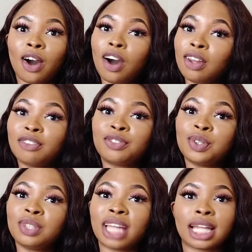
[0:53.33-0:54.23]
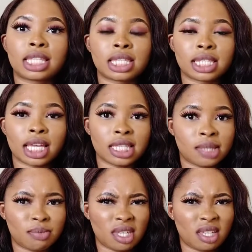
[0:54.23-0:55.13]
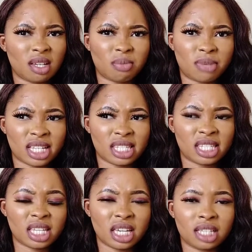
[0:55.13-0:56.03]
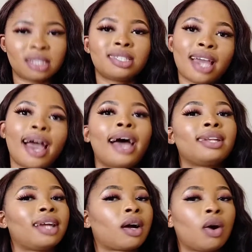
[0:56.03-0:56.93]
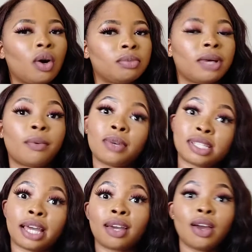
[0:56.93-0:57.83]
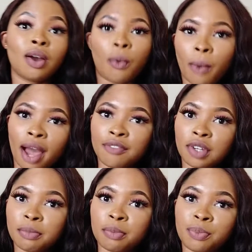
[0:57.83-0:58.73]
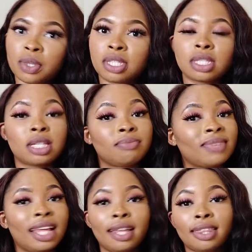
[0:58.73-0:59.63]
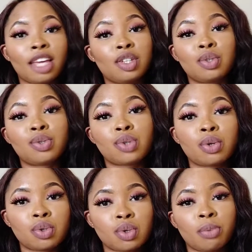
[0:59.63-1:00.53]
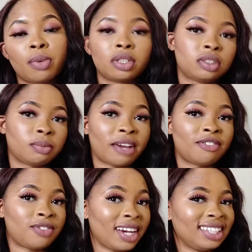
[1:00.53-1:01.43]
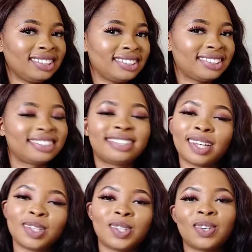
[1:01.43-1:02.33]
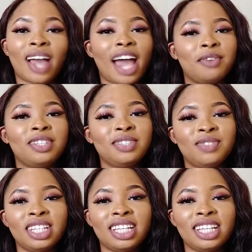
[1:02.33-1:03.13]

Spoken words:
all of you that sent me a message, and that called me and was like, why have you not been posting? Thank you so much, my friends. Thank you. I really